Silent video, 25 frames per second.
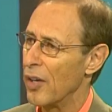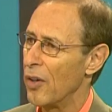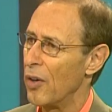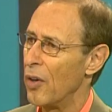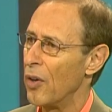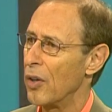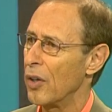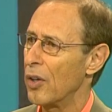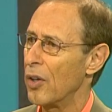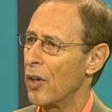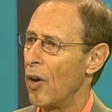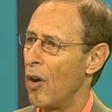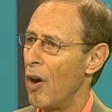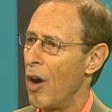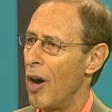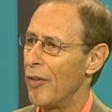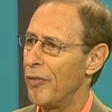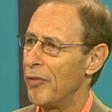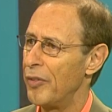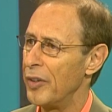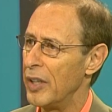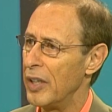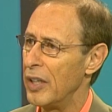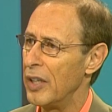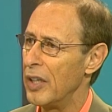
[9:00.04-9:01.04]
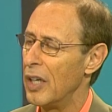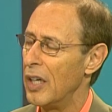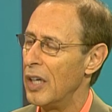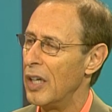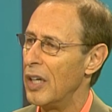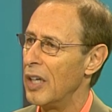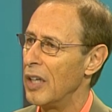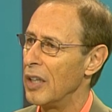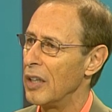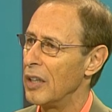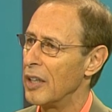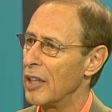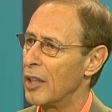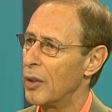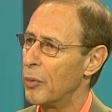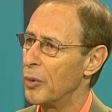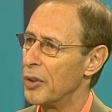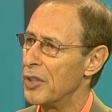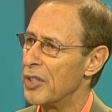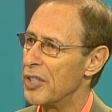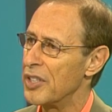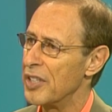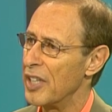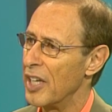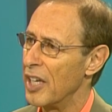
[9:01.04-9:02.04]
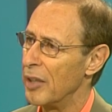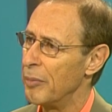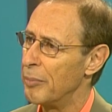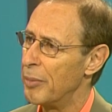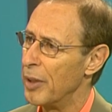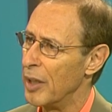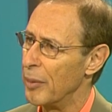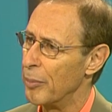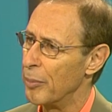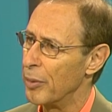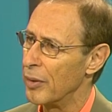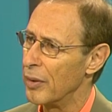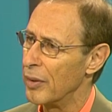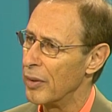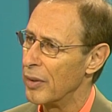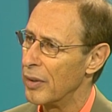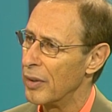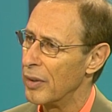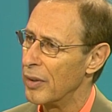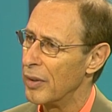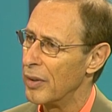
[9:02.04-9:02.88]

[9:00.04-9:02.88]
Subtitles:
call coffee liquid sandpaper.